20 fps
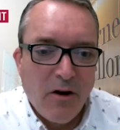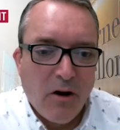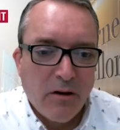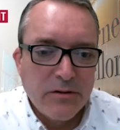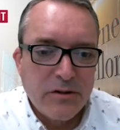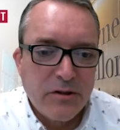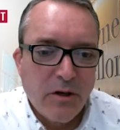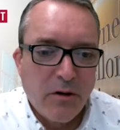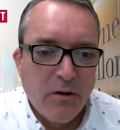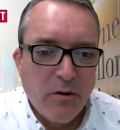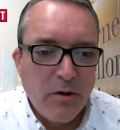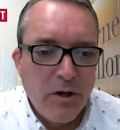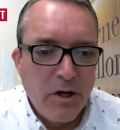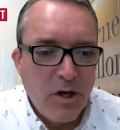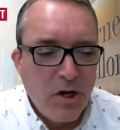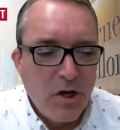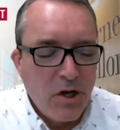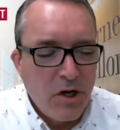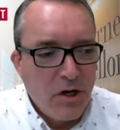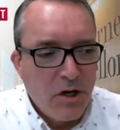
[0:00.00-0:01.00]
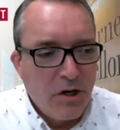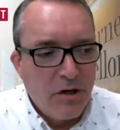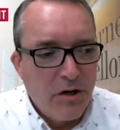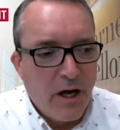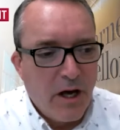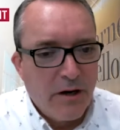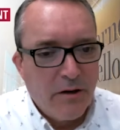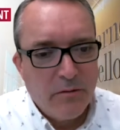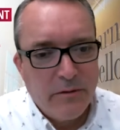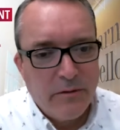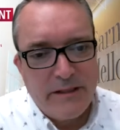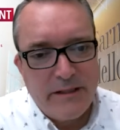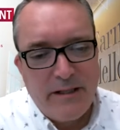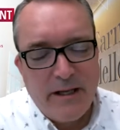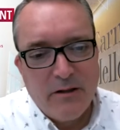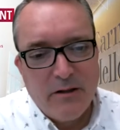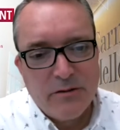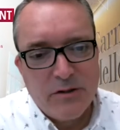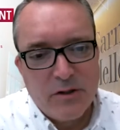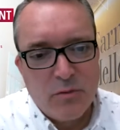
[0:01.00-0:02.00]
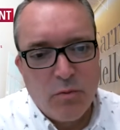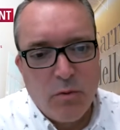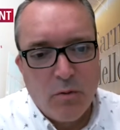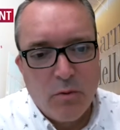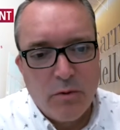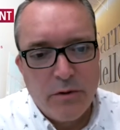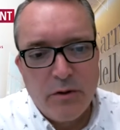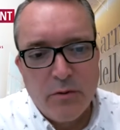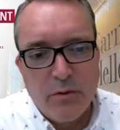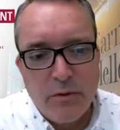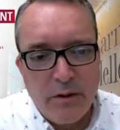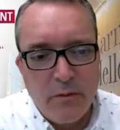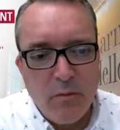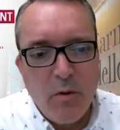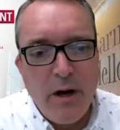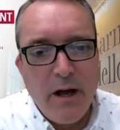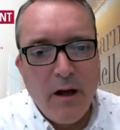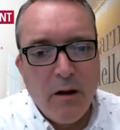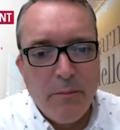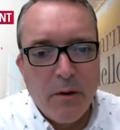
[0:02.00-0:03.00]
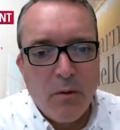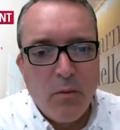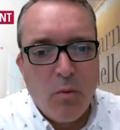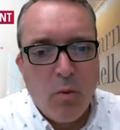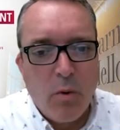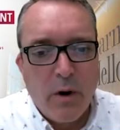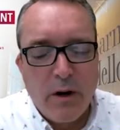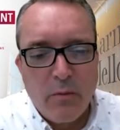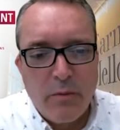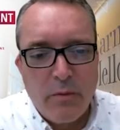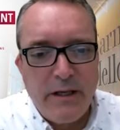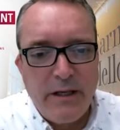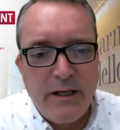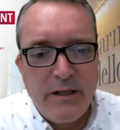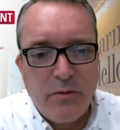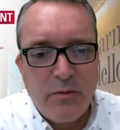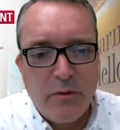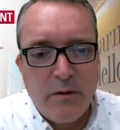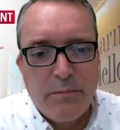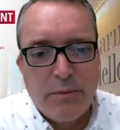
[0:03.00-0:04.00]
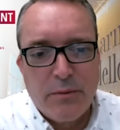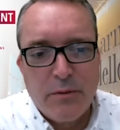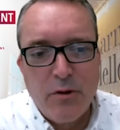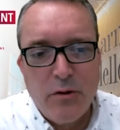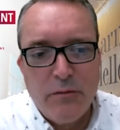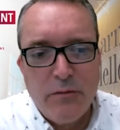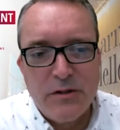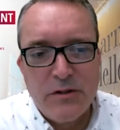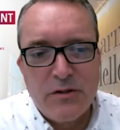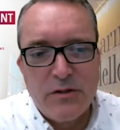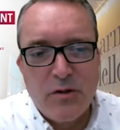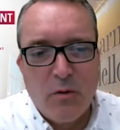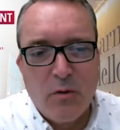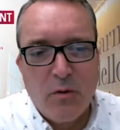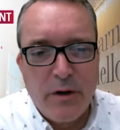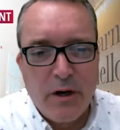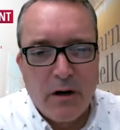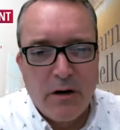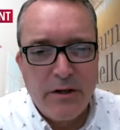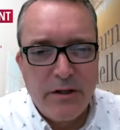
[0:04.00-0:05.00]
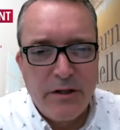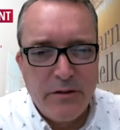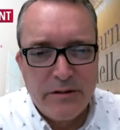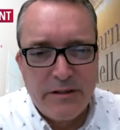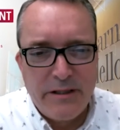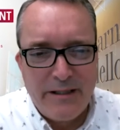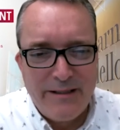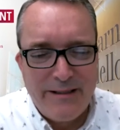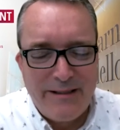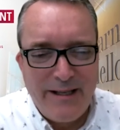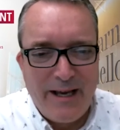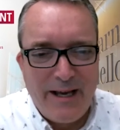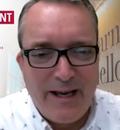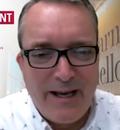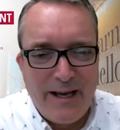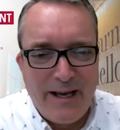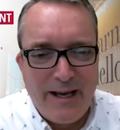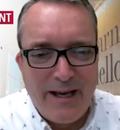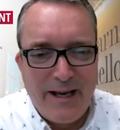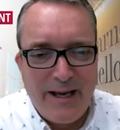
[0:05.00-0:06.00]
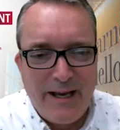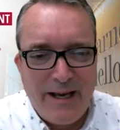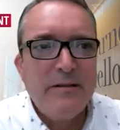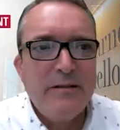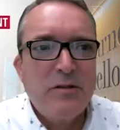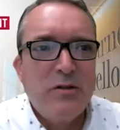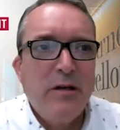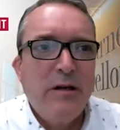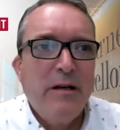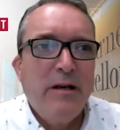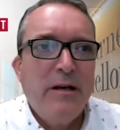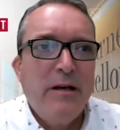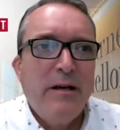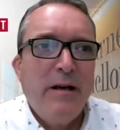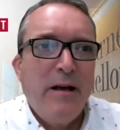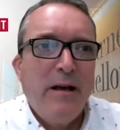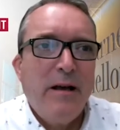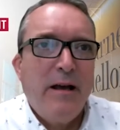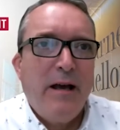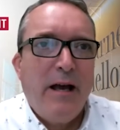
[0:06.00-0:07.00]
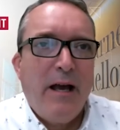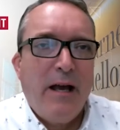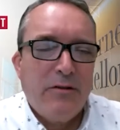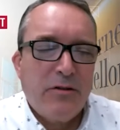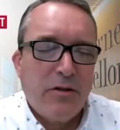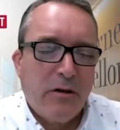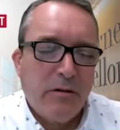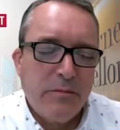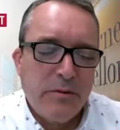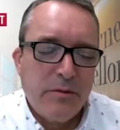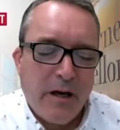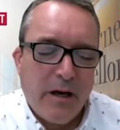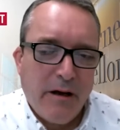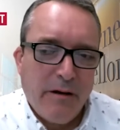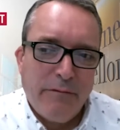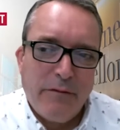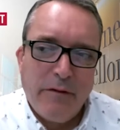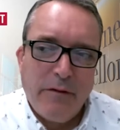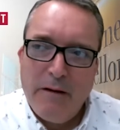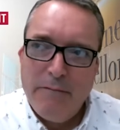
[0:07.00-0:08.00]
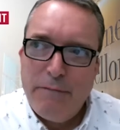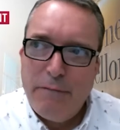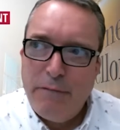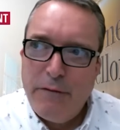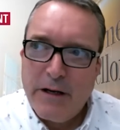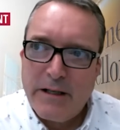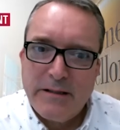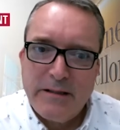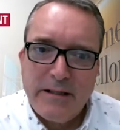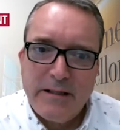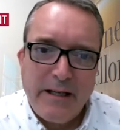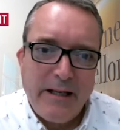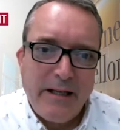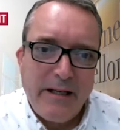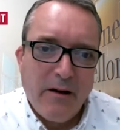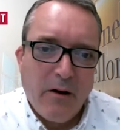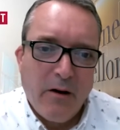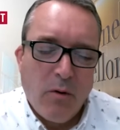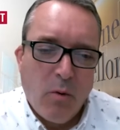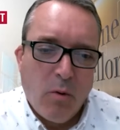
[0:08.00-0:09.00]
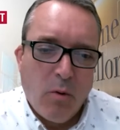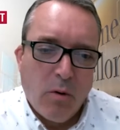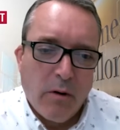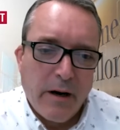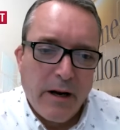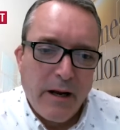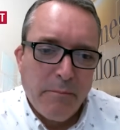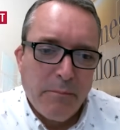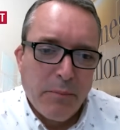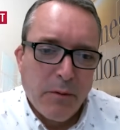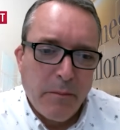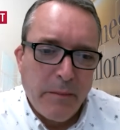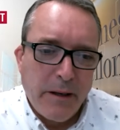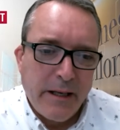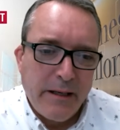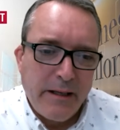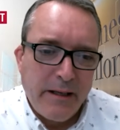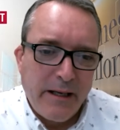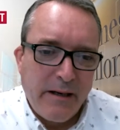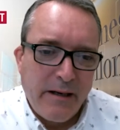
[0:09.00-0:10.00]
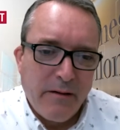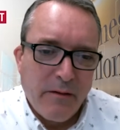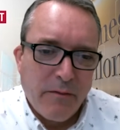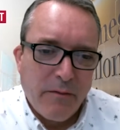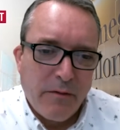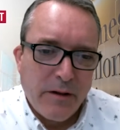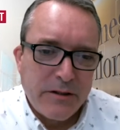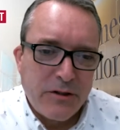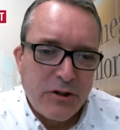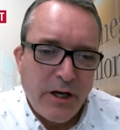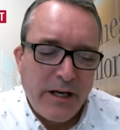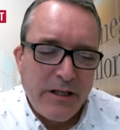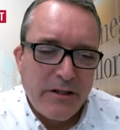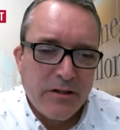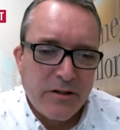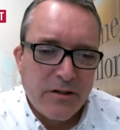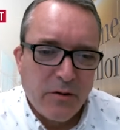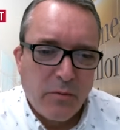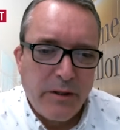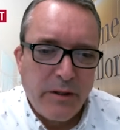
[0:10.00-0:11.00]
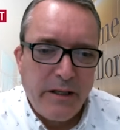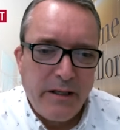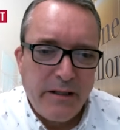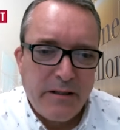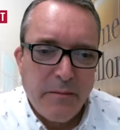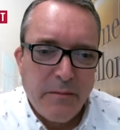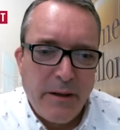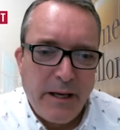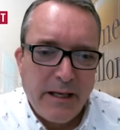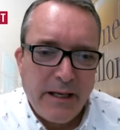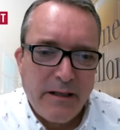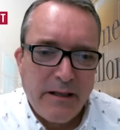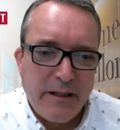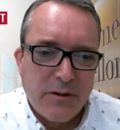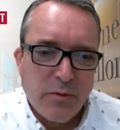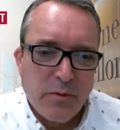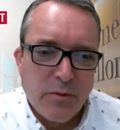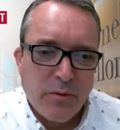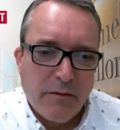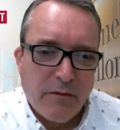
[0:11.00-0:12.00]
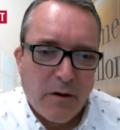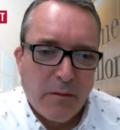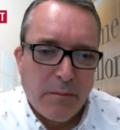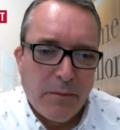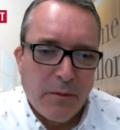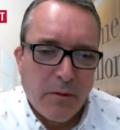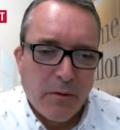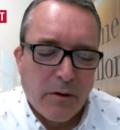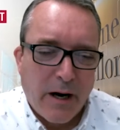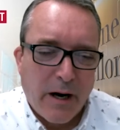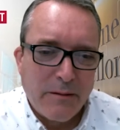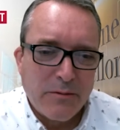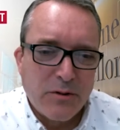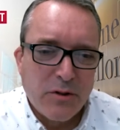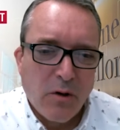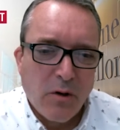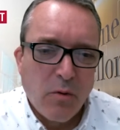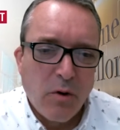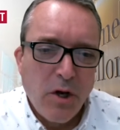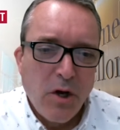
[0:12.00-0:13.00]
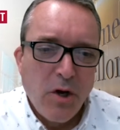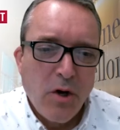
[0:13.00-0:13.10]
also not only tells us what we're doing well, but where we need to improve. And so we are using data science in terms of fixing or implementing the changes that we need to make in each one of our programs. So